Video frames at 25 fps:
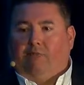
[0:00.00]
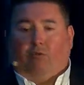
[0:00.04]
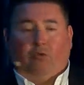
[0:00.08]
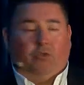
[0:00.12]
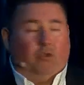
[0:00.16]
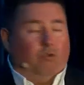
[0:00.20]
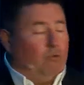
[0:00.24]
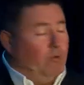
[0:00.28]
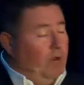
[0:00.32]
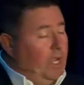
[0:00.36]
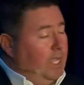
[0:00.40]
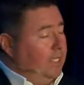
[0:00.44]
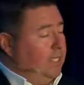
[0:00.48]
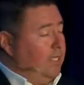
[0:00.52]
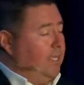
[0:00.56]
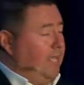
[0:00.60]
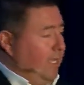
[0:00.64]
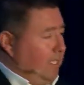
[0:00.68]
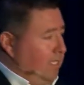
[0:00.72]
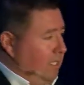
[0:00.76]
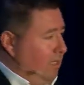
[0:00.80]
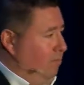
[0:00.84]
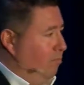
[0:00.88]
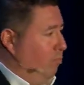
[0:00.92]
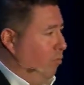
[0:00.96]
And the reason
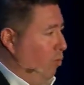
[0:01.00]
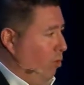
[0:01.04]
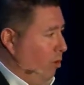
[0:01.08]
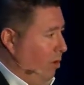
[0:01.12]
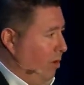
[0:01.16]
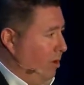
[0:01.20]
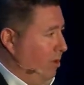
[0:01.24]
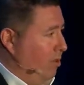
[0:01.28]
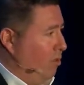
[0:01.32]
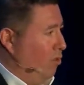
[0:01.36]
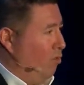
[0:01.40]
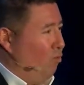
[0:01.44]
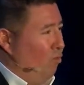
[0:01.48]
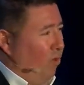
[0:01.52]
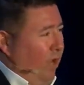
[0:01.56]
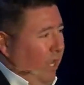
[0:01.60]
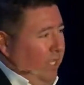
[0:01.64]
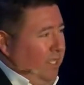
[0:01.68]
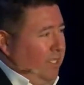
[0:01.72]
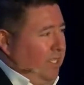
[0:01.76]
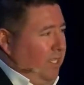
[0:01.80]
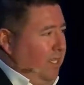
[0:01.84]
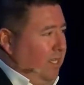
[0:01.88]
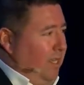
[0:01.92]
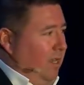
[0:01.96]
that's important, the
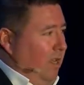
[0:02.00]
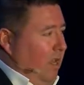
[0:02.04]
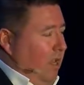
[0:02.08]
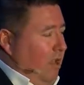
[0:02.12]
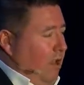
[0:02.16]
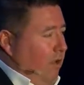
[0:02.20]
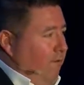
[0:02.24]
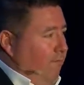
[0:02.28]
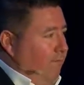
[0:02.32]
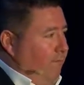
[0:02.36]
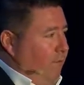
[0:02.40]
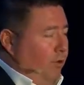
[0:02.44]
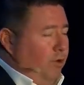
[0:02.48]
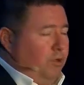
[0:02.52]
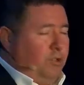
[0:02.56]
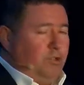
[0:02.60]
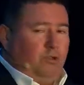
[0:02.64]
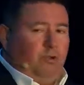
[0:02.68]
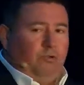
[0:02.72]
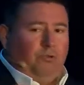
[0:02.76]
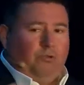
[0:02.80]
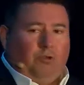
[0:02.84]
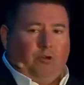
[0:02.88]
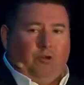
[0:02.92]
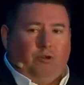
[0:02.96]
reason first
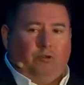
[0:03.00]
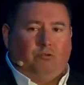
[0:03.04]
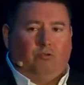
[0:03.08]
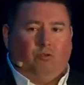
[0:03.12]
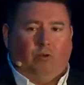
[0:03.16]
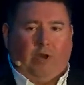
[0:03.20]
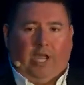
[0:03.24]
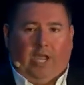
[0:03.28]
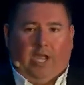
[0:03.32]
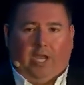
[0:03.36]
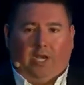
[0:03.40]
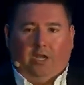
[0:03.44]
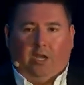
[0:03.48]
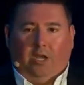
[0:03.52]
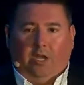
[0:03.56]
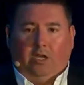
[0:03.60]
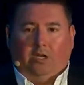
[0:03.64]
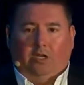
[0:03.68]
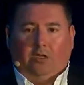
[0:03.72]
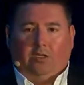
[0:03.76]
through third grade